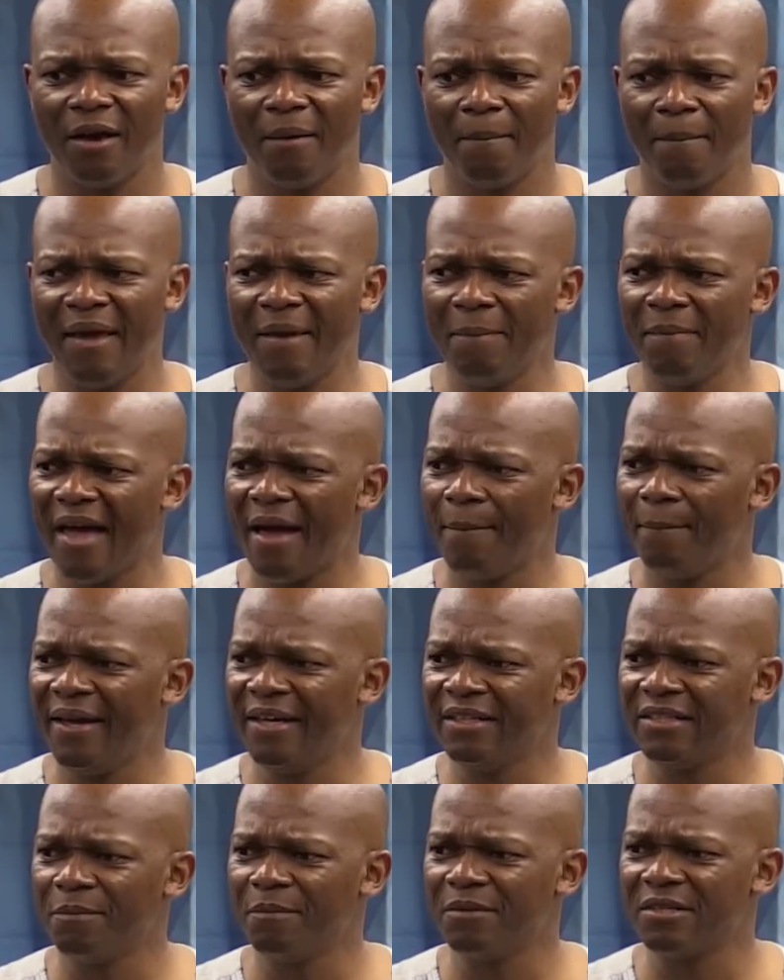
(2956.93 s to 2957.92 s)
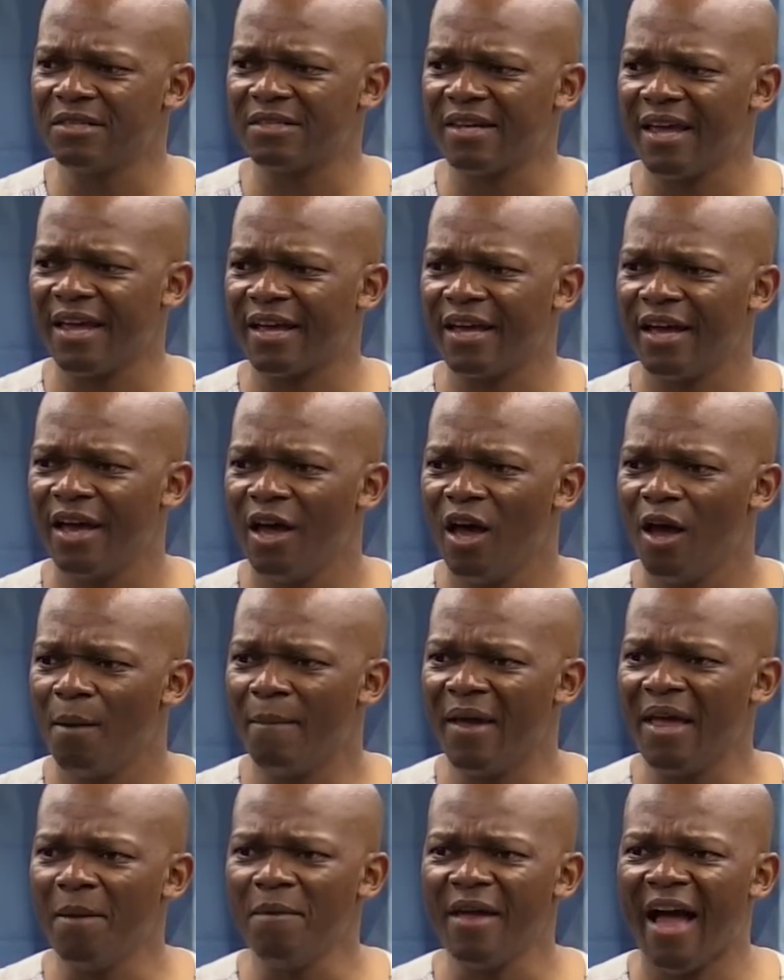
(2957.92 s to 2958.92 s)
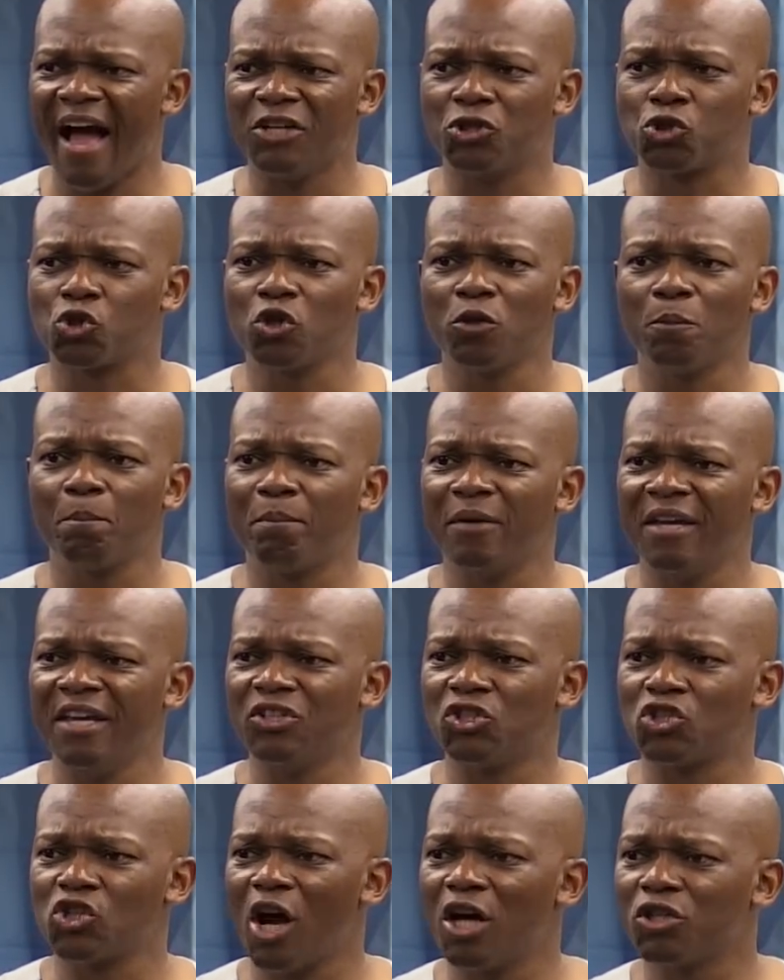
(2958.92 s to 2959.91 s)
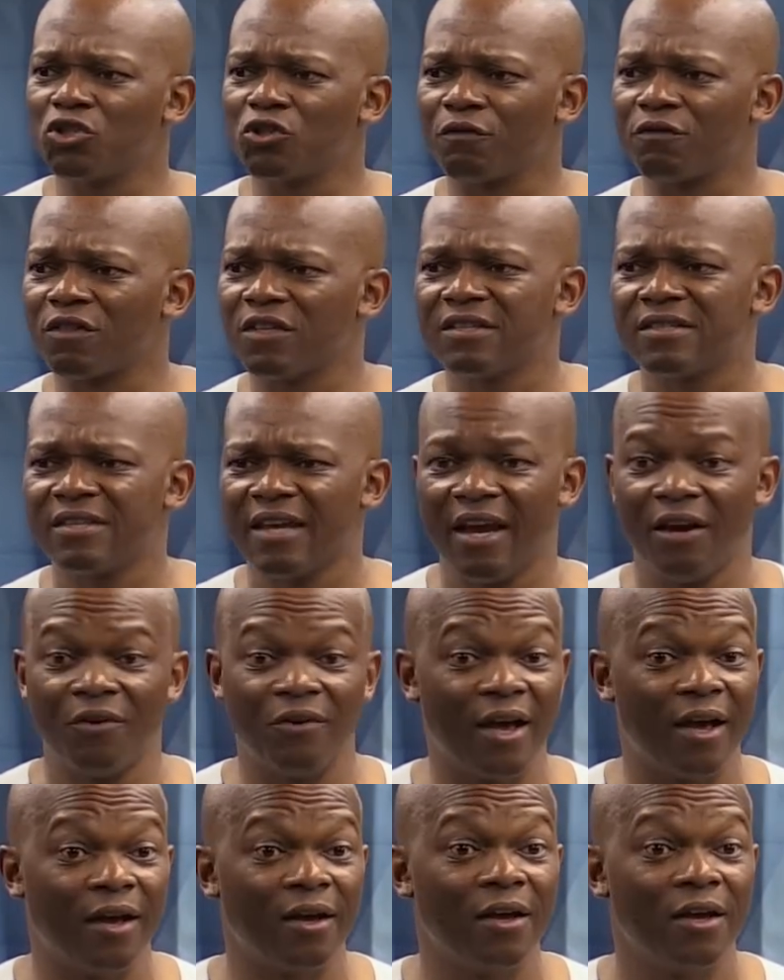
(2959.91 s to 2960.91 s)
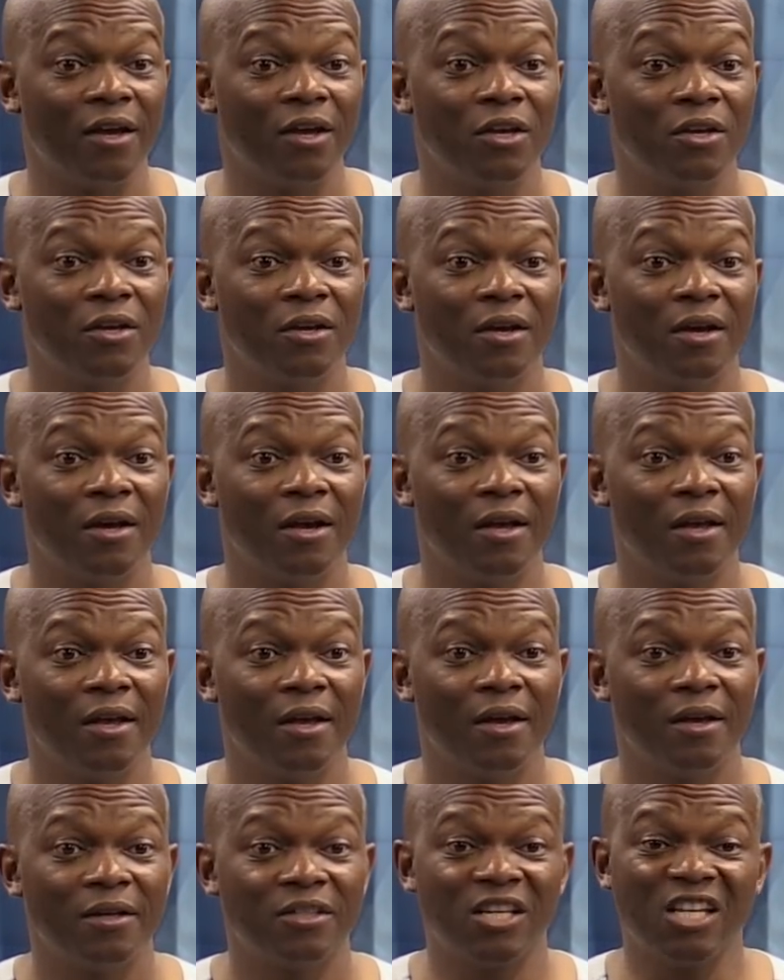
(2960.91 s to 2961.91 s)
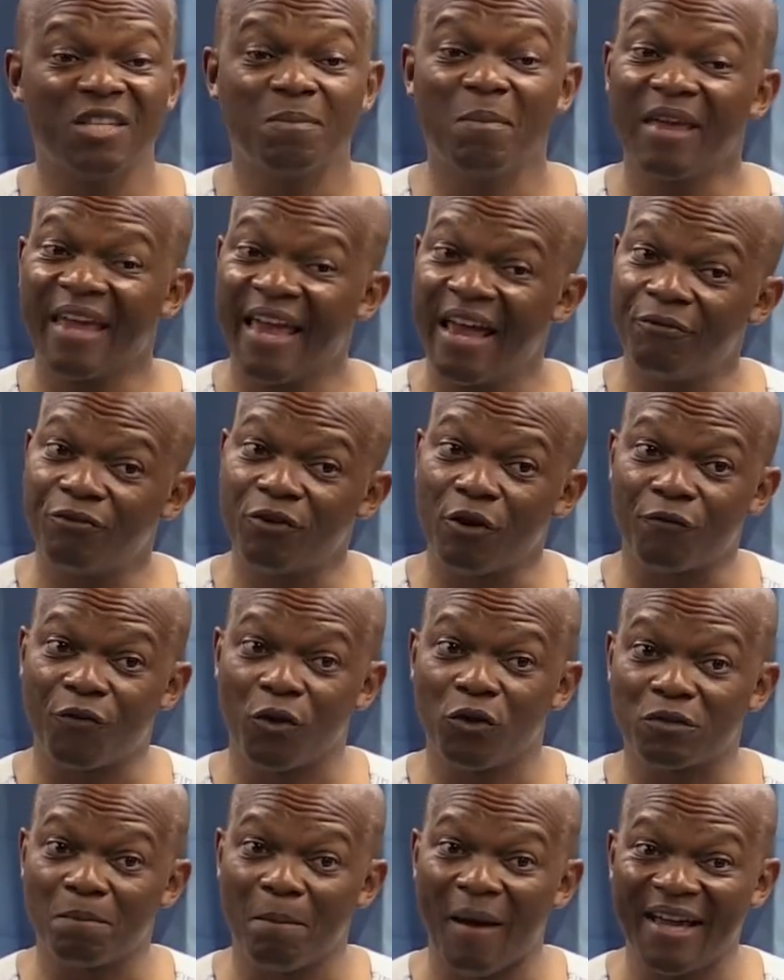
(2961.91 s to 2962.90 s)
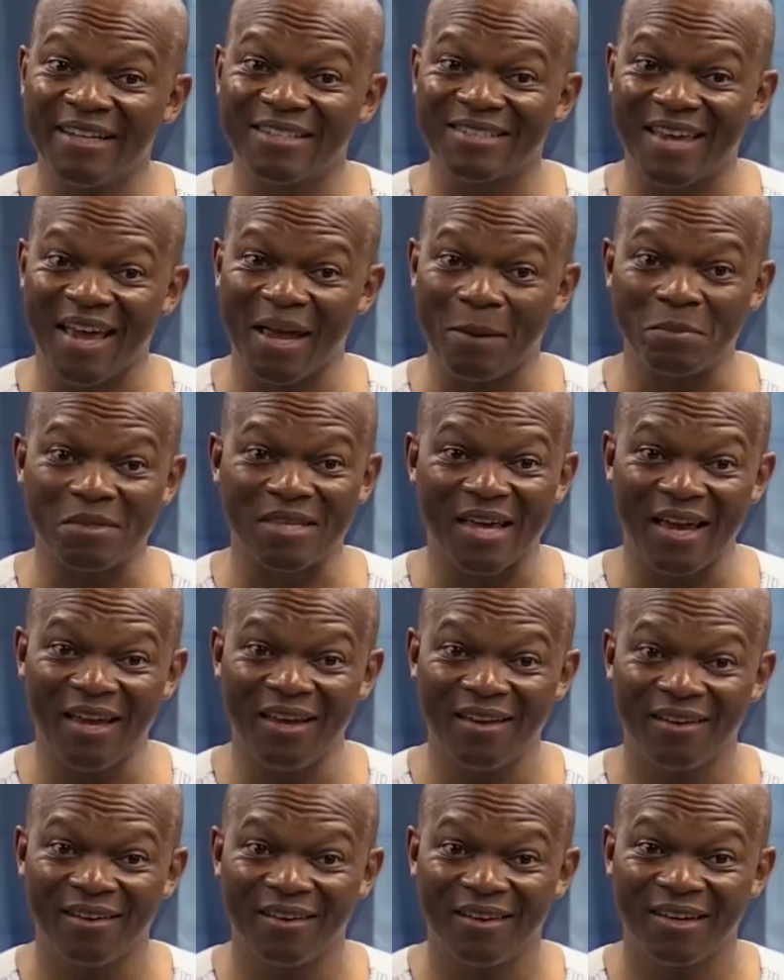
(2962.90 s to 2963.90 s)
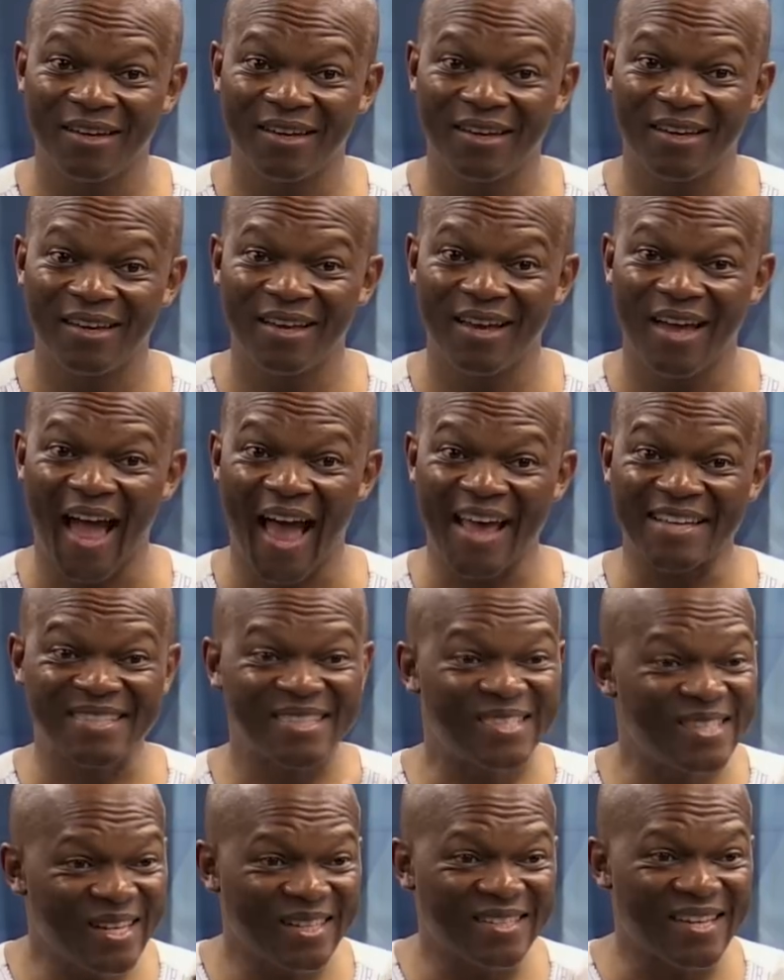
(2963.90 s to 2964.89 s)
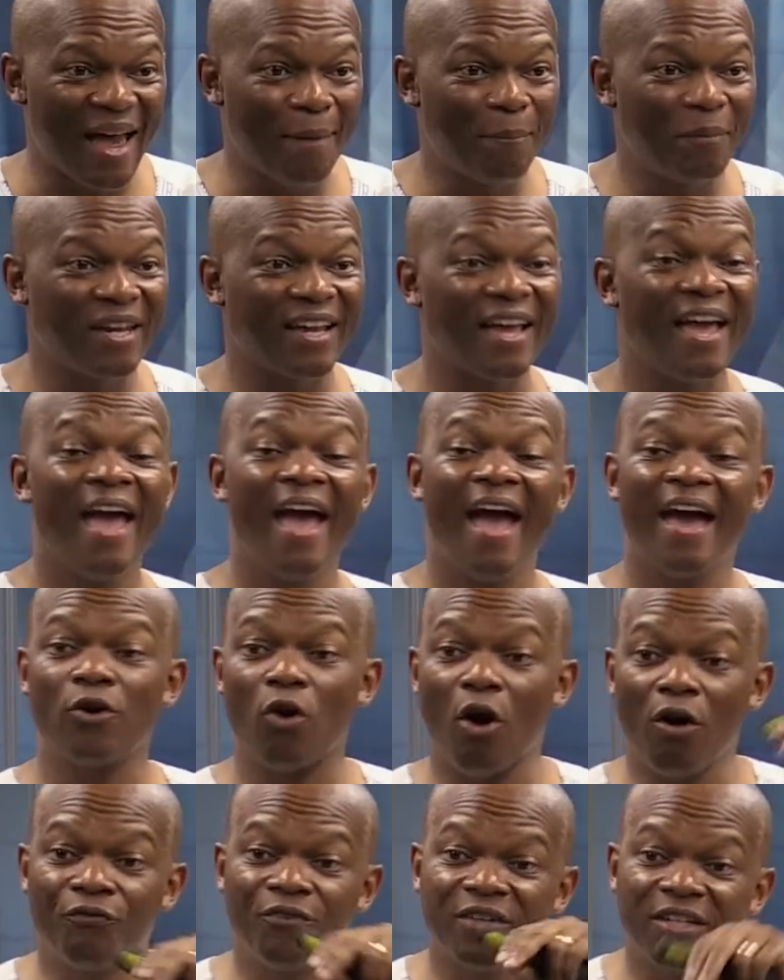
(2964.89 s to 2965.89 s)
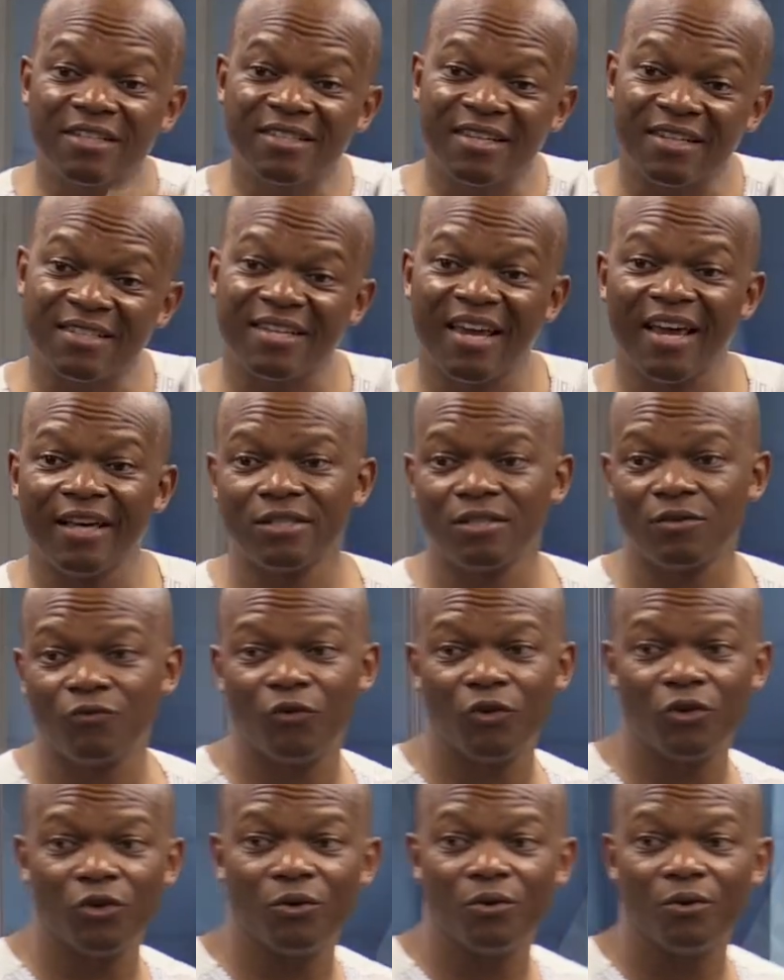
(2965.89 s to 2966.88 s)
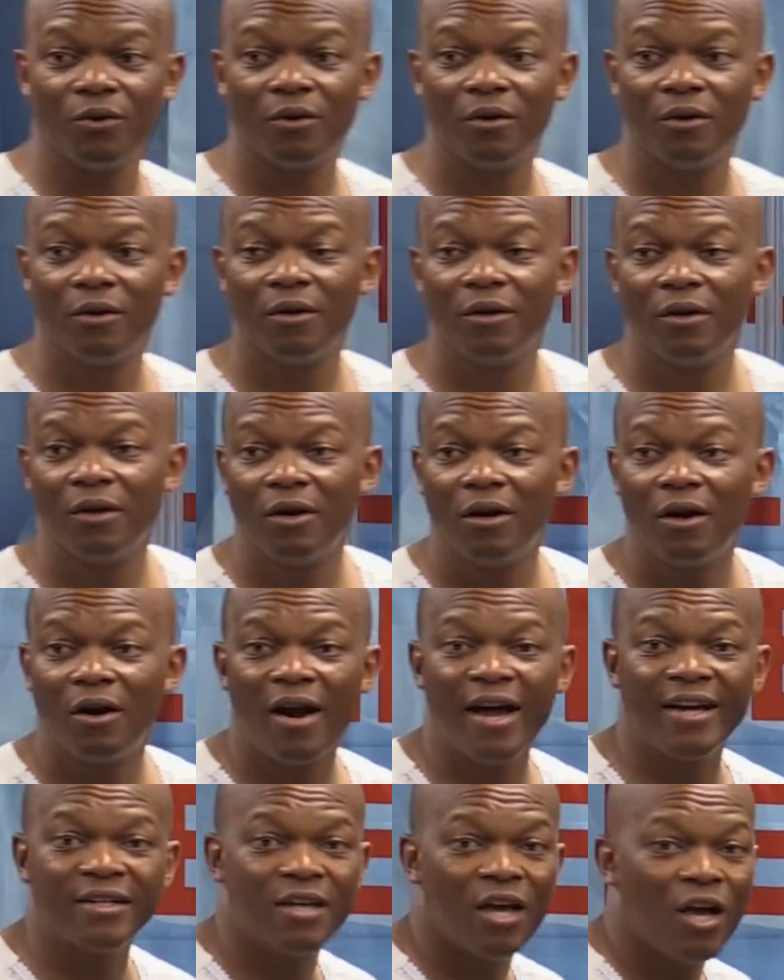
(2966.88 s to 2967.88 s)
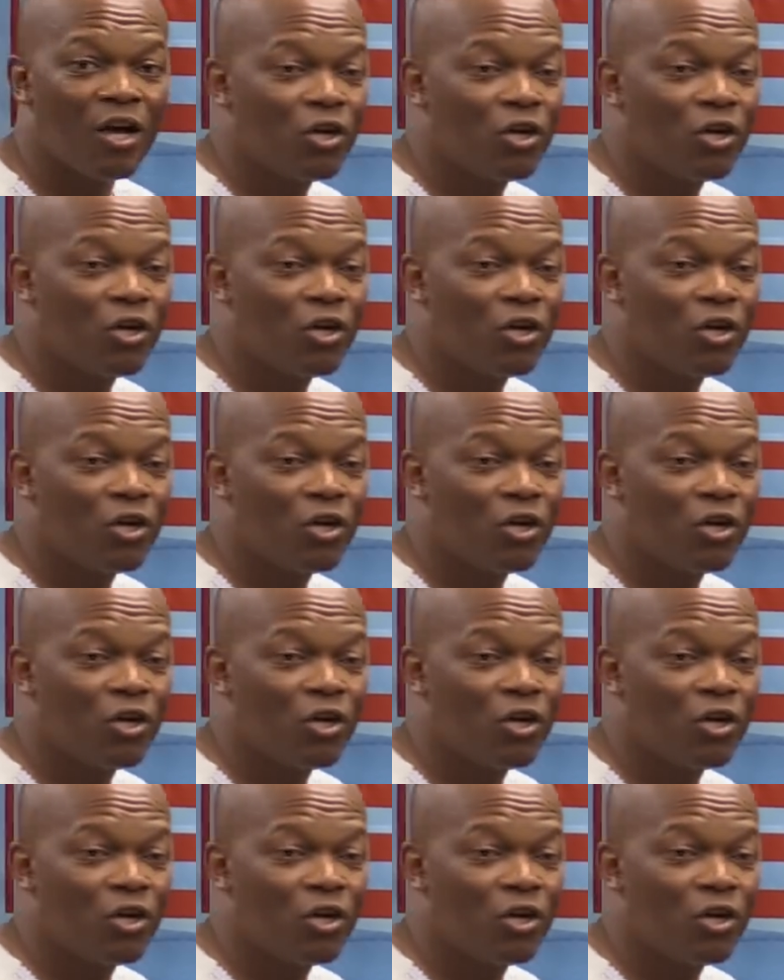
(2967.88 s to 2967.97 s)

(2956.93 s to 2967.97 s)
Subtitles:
Maybe I made a mistake. Maybe I shouldn't be in charge of this area. Just be careful of those mind games, eh? I see it happening, and often it's a test for you, right?